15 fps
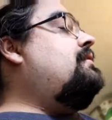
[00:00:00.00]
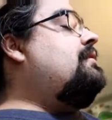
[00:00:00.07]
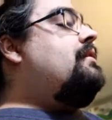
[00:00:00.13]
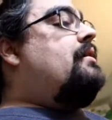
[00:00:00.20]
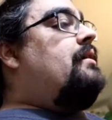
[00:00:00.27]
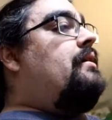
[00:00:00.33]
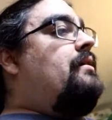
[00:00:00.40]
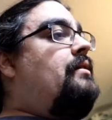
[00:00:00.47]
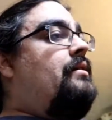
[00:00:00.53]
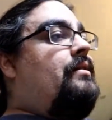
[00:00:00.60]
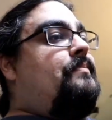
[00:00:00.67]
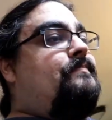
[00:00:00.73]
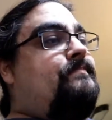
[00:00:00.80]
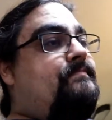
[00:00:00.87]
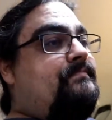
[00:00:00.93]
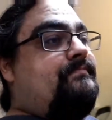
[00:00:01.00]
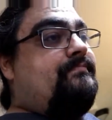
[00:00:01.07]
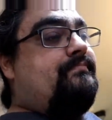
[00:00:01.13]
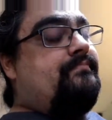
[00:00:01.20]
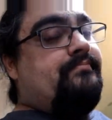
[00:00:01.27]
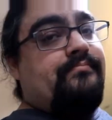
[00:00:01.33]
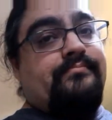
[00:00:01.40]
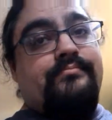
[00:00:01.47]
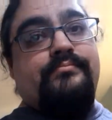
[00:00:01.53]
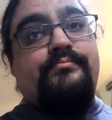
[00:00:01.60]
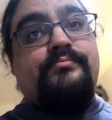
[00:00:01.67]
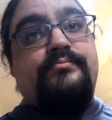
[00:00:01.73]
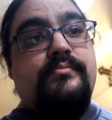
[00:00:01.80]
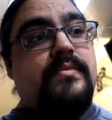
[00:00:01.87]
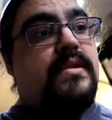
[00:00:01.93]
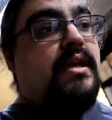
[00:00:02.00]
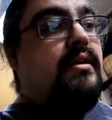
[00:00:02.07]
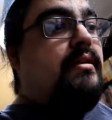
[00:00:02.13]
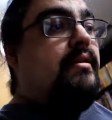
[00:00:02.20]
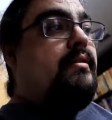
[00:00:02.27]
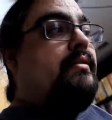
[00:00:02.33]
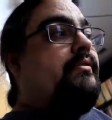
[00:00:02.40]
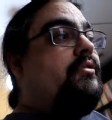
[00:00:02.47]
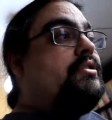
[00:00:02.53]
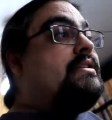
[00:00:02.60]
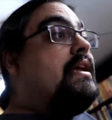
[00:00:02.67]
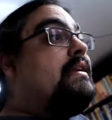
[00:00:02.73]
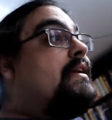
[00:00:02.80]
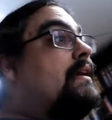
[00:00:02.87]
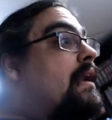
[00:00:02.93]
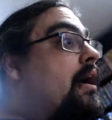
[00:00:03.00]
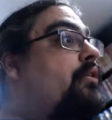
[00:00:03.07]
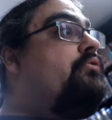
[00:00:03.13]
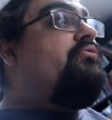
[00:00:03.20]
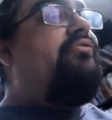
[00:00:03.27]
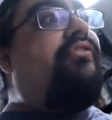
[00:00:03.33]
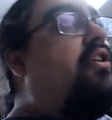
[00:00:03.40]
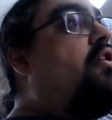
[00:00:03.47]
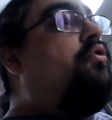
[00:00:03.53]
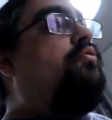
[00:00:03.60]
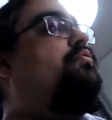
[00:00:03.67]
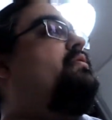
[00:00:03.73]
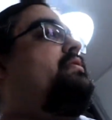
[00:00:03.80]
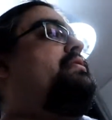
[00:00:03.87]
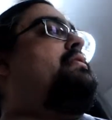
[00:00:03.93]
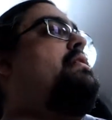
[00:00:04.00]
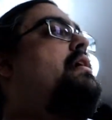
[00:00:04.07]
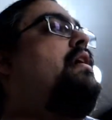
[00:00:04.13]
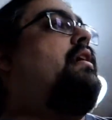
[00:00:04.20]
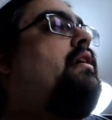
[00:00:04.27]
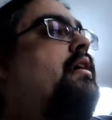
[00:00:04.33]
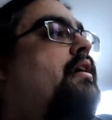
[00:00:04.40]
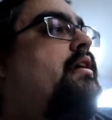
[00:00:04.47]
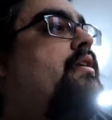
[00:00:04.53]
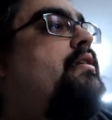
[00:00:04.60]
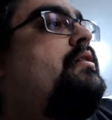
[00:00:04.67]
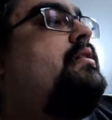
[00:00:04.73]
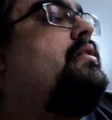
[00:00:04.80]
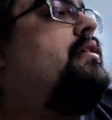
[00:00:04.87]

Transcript: I, um, of course, had to get out and vote and